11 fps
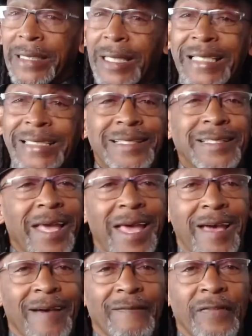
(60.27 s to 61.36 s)
I didn't
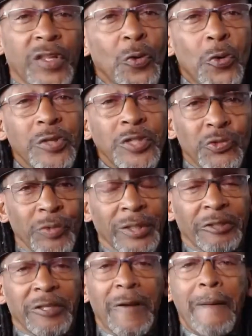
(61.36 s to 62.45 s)
have the horse
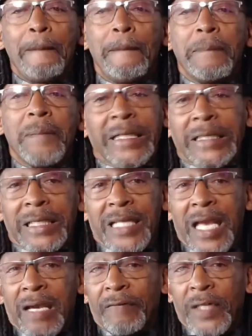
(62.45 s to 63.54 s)
trailer. I didn't
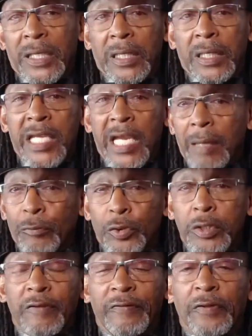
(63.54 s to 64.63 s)
have the camera
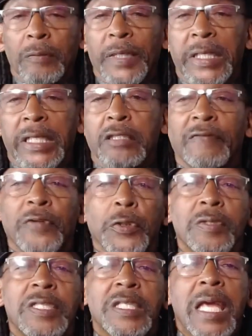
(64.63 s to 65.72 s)
to film the
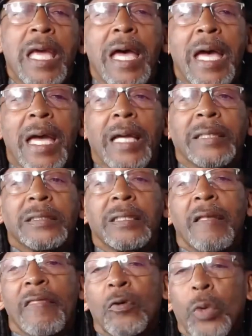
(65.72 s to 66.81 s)
interviews, and
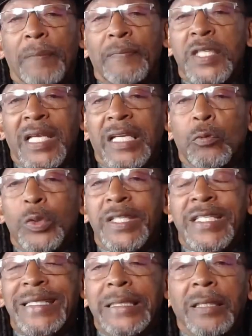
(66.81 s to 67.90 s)
the website was
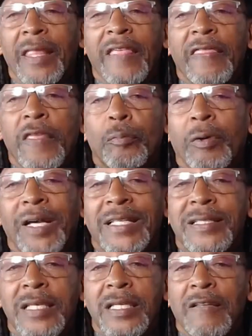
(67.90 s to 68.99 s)
still in the
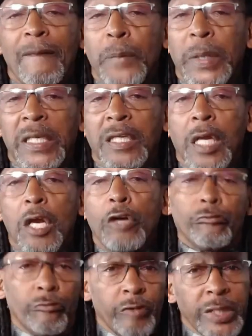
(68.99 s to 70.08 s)
process of being
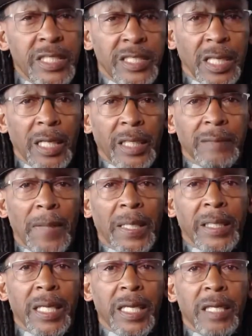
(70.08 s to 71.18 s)
redesigned
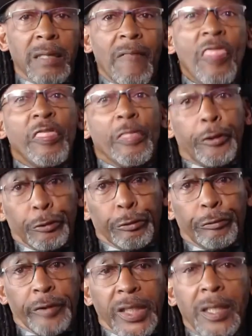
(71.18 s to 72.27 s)
by a
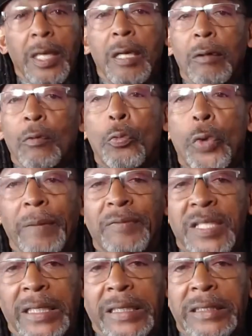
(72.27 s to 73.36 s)
third
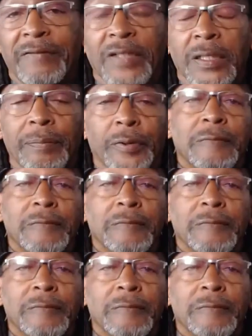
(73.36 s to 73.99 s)
website developer.